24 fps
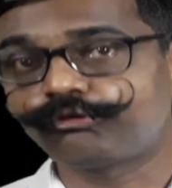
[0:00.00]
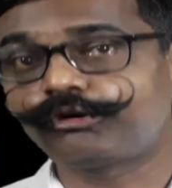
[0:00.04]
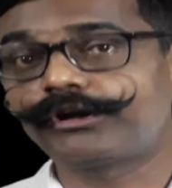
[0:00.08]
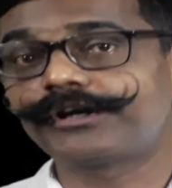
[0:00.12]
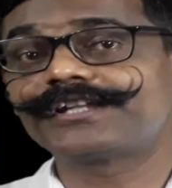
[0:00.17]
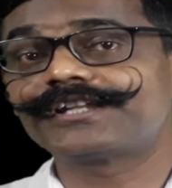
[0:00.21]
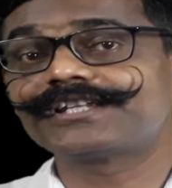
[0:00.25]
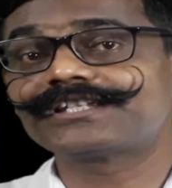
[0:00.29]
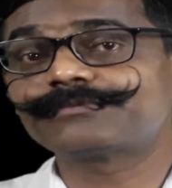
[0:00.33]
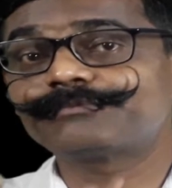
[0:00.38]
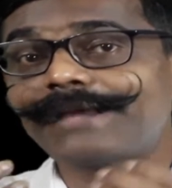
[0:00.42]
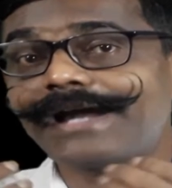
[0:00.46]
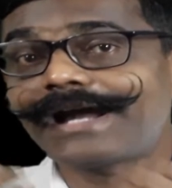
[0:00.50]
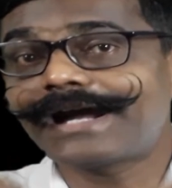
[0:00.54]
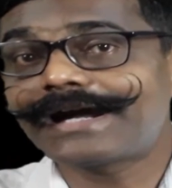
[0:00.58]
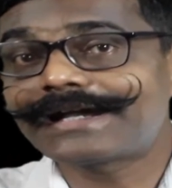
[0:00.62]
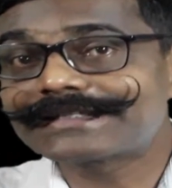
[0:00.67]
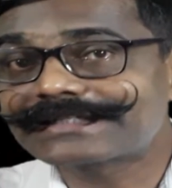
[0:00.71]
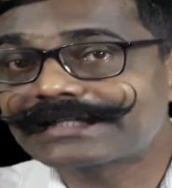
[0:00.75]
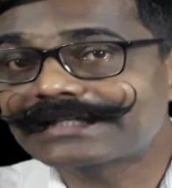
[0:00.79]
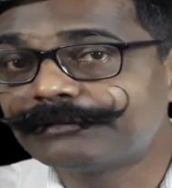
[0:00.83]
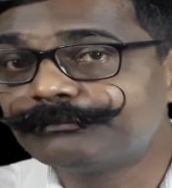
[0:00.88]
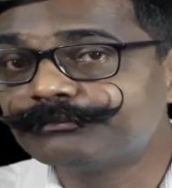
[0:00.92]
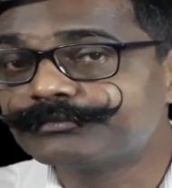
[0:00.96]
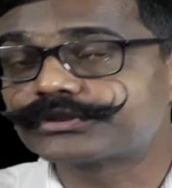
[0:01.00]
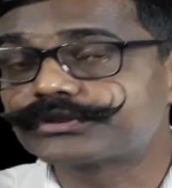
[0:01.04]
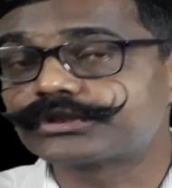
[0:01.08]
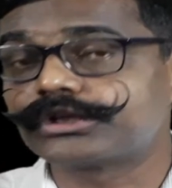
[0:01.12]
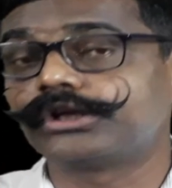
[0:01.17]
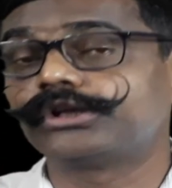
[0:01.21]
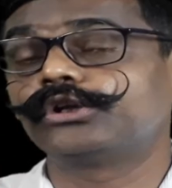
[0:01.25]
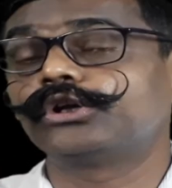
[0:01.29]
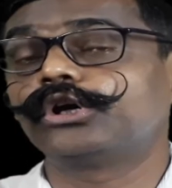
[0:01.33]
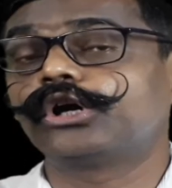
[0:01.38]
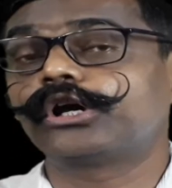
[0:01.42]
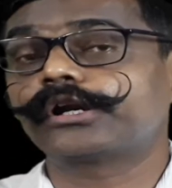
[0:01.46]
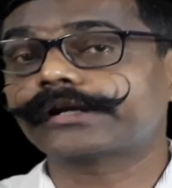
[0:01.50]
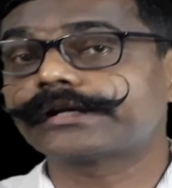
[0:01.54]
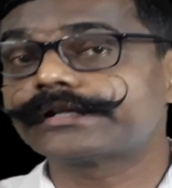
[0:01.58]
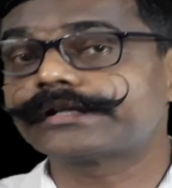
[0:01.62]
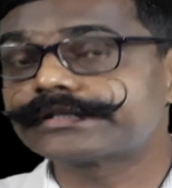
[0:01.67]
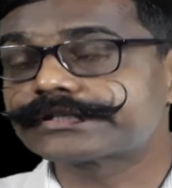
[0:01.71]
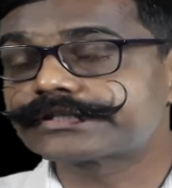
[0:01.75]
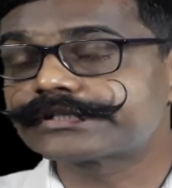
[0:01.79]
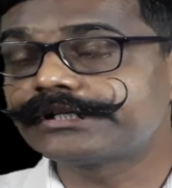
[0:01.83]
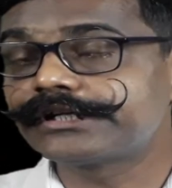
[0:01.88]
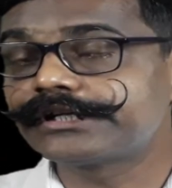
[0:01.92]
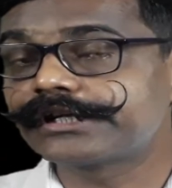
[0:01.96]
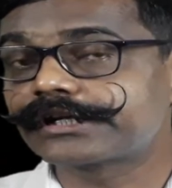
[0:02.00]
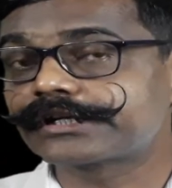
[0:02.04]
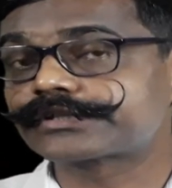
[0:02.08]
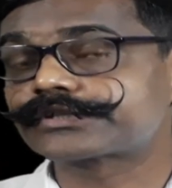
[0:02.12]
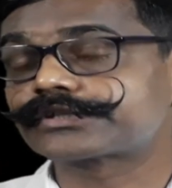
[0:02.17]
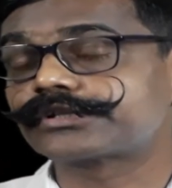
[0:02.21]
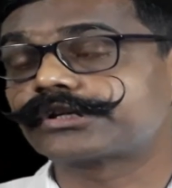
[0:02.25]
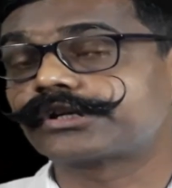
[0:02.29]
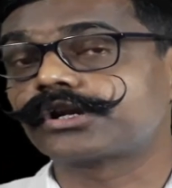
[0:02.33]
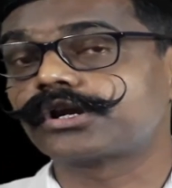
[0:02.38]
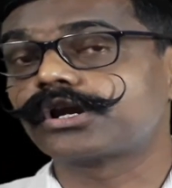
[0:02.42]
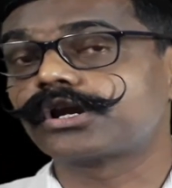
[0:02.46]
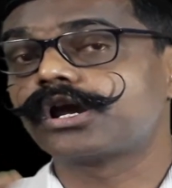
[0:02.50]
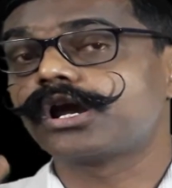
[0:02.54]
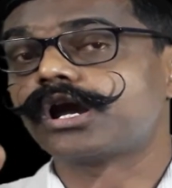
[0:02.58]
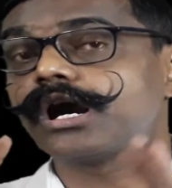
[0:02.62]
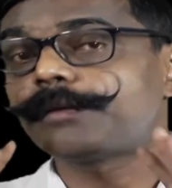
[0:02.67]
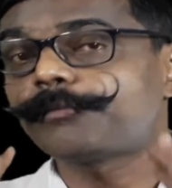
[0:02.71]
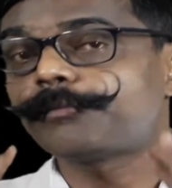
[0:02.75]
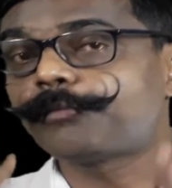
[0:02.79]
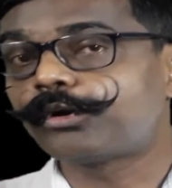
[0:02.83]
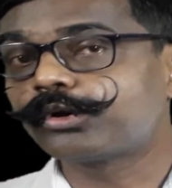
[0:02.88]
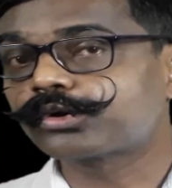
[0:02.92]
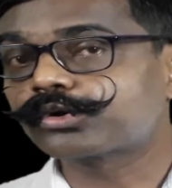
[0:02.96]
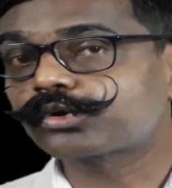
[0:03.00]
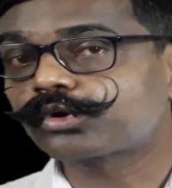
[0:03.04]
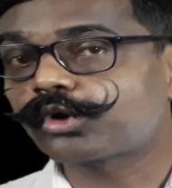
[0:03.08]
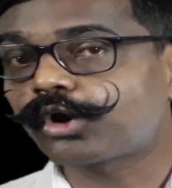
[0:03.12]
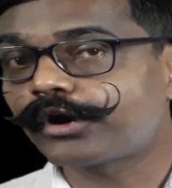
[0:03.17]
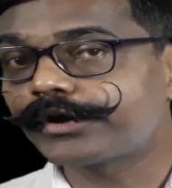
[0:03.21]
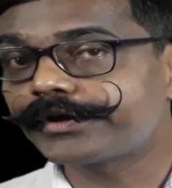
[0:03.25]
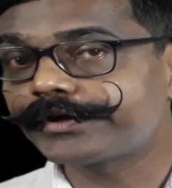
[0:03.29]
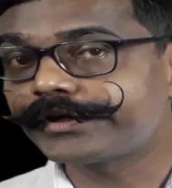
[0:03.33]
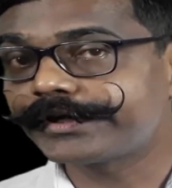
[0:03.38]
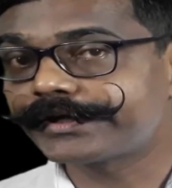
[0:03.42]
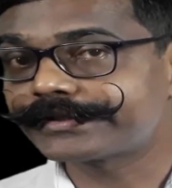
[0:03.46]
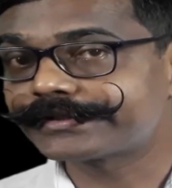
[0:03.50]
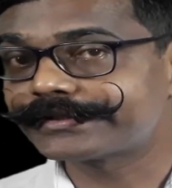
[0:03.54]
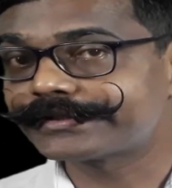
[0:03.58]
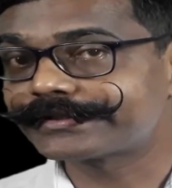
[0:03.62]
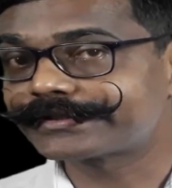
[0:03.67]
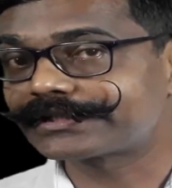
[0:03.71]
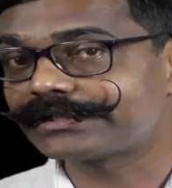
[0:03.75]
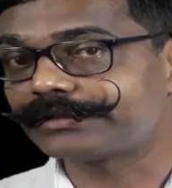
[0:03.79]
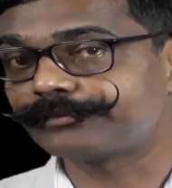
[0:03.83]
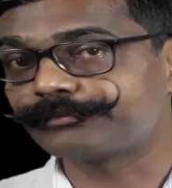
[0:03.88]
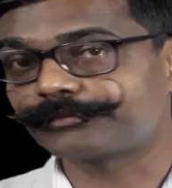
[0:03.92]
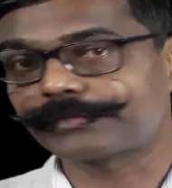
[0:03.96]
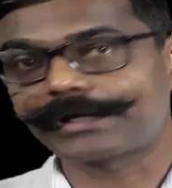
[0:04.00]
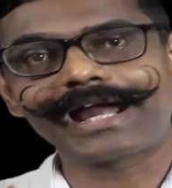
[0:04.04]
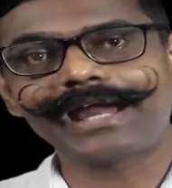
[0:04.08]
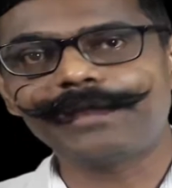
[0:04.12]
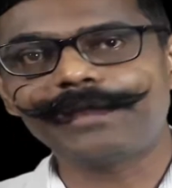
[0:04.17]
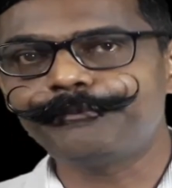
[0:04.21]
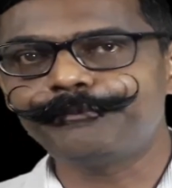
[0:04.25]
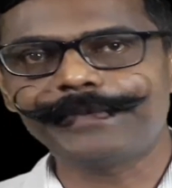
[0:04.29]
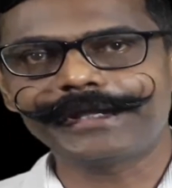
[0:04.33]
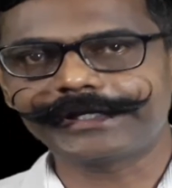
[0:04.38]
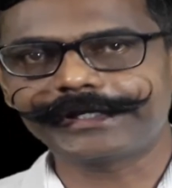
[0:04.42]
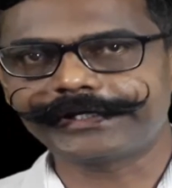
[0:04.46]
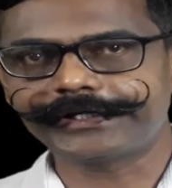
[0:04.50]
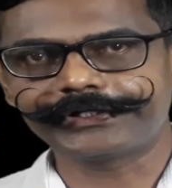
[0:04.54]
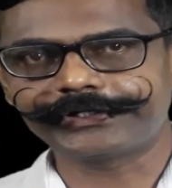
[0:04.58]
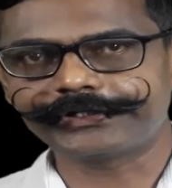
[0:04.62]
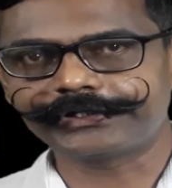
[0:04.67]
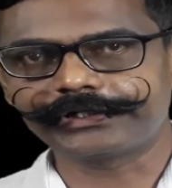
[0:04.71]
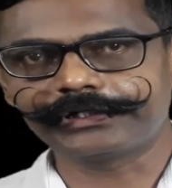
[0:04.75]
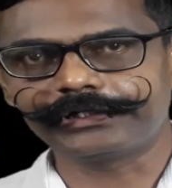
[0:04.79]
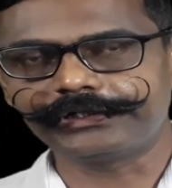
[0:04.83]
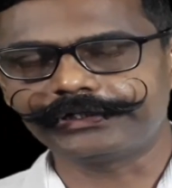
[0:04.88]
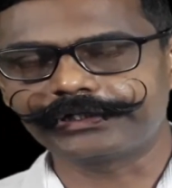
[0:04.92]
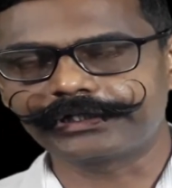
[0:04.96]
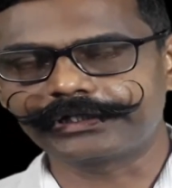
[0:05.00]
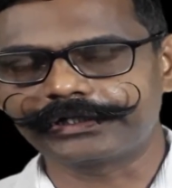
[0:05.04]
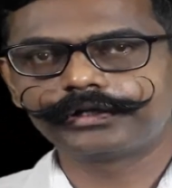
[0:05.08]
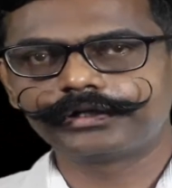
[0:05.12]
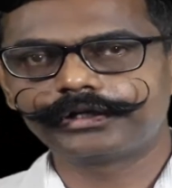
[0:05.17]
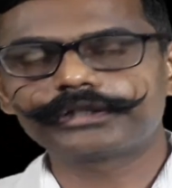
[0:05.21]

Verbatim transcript: What is my assumption or consideration about coordinate system? I make it clear.